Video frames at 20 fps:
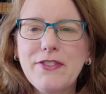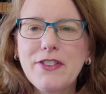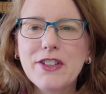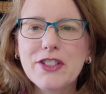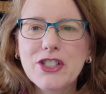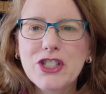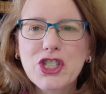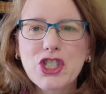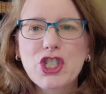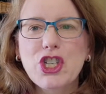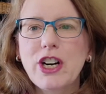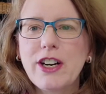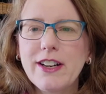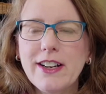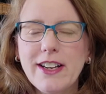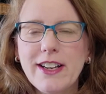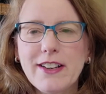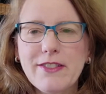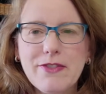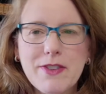
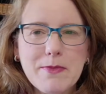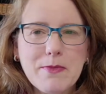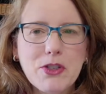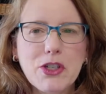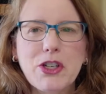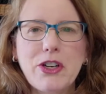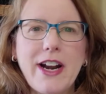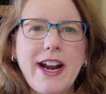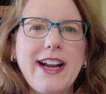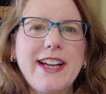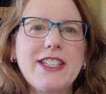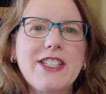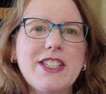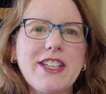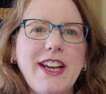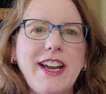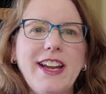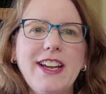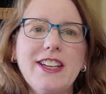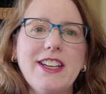starting from scratch
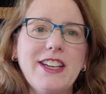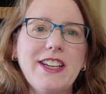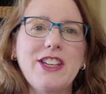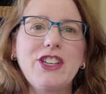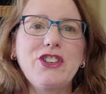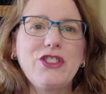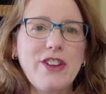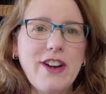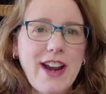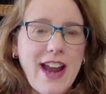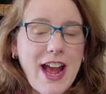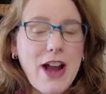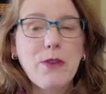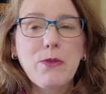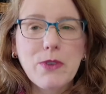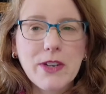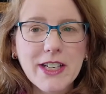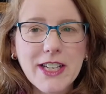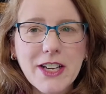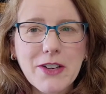and you're not
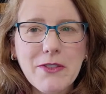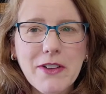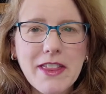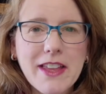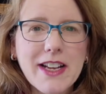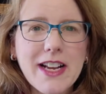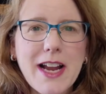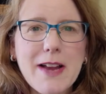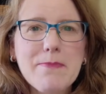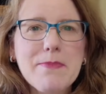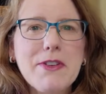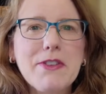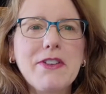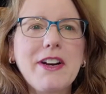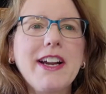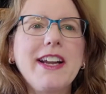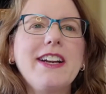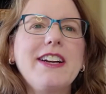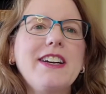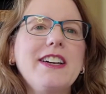working with a
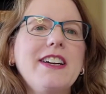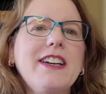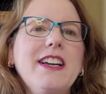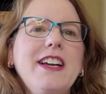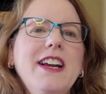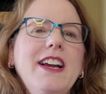copywriter.